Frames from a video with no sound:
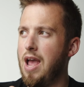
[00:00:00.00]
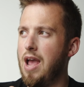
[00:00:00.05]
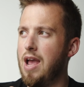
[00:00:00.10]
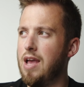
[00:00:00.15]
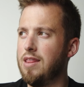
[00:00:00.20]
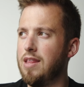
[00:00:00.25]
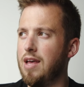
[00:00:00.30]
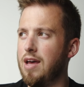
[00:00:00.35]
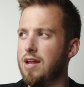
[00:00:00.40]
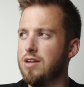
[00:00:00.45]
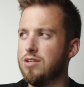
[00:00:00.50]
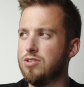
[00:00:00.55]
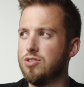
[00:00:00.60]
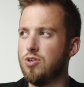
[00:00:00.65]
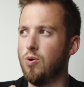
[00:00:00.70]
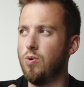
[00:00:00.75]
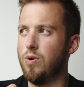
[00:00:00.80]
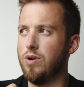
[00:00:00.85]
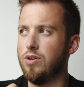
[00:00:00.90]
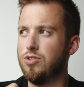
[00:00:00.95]
and that is
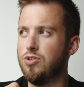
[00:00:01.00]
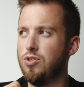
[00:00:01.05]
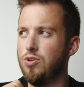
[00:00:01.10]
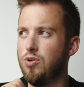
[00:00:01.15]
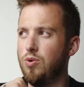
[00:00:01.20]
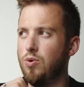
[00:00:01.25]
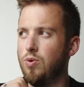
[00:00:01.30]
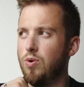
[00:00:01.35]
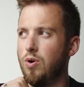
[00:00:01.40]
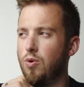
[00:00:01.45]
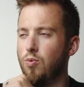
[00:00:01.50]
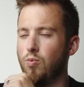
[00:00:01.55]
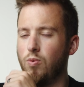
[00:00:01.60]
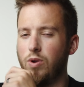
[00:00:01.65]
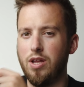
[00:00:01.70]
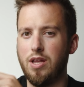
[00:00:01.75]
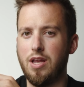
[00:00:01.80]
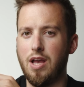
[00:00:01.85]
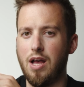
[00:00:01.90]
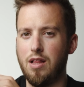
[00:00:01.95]
going to
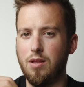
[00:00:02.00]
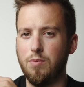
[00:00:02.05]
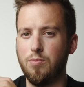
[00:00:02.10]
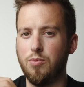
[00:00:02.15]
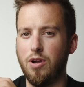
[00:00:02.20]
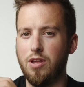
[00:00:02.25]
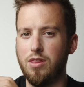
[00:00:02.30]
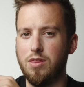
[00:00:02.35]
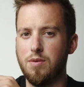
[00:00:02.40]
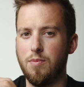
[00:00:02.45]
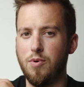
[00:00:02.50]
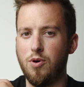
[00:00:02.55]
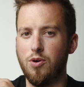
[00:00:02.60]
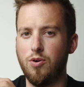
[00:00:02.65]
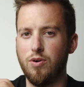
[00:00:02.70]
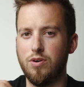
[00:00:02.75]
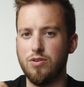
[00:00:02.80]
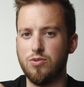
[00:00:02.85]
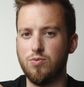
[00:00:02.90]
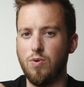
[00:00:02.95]
recalibrate the
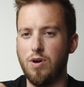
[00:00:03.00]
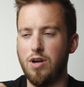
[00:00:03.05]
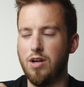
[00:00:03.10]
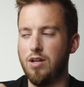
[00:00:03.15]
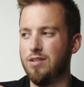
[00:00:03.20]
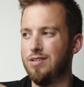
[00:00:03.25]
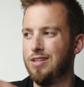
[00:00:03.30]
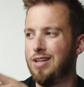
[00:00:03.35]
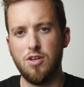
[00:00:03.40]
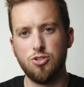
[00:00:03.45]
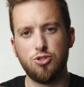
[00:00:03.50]
motor as well.